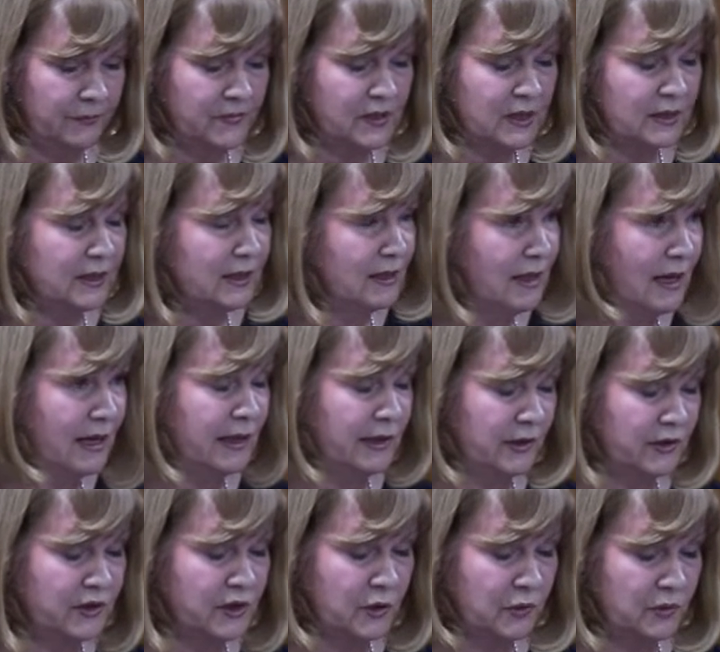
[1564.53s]
to deny an
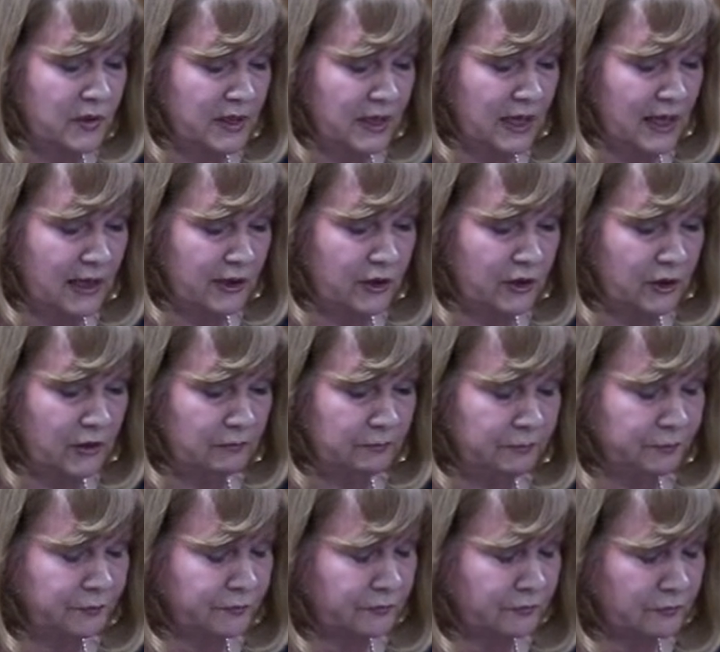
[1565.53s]
association
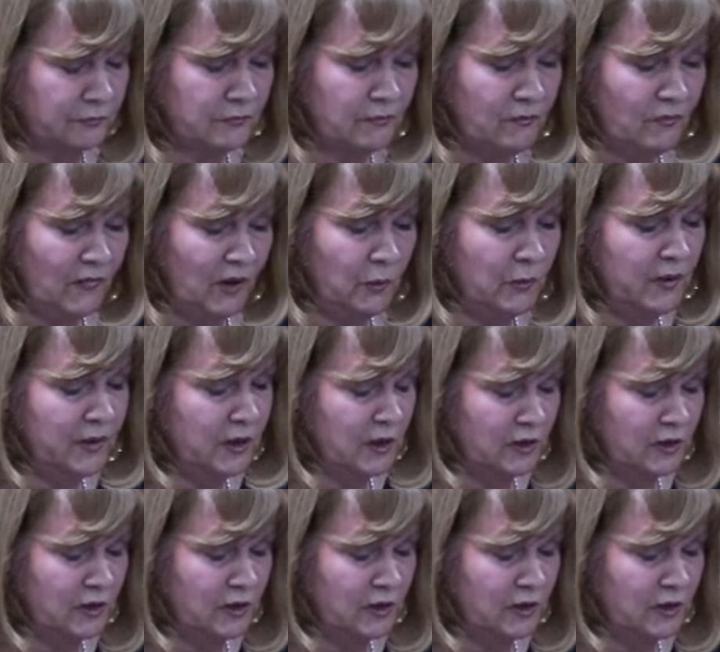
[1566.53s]
with